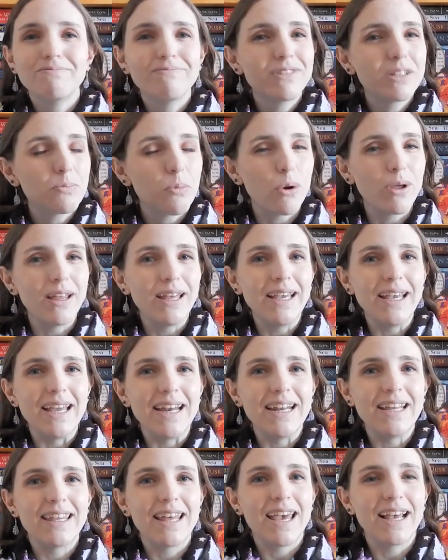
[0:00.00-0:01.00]
spoiling
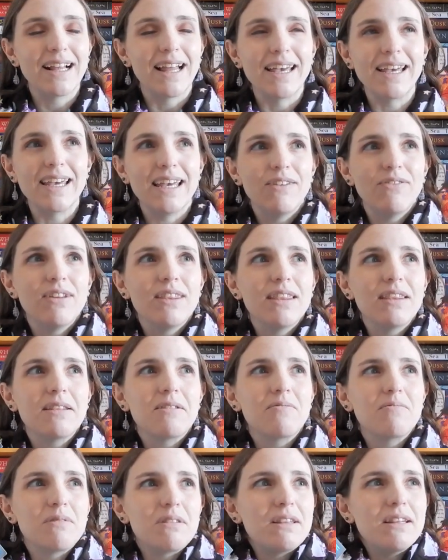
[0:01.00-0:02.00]
anything, like
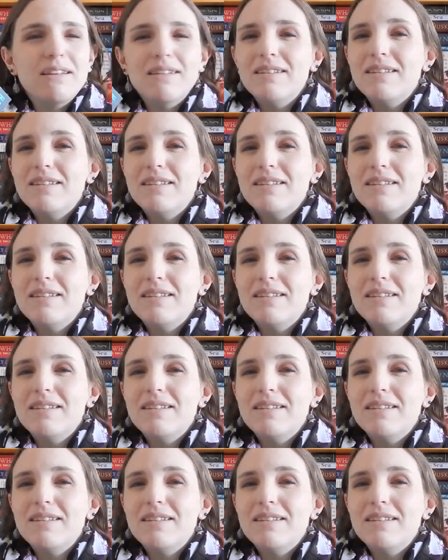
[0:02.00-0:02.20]
even